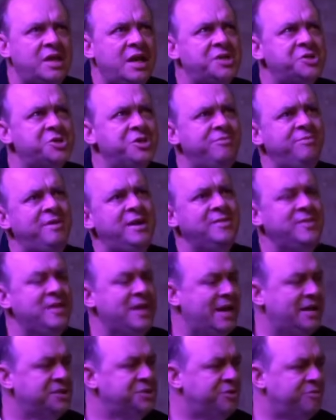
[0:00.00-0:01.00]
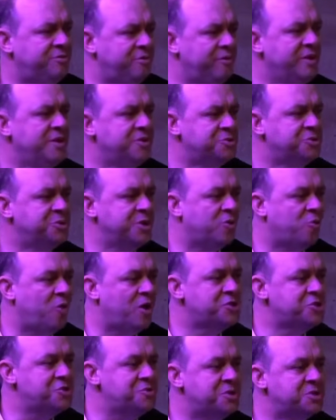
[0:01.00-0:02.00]
And she finally asked a very interesting
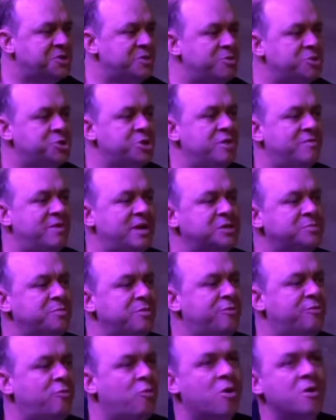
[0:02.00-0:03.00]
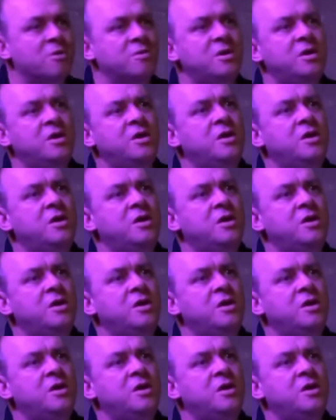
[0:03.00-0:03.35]
question that someone should have asked before.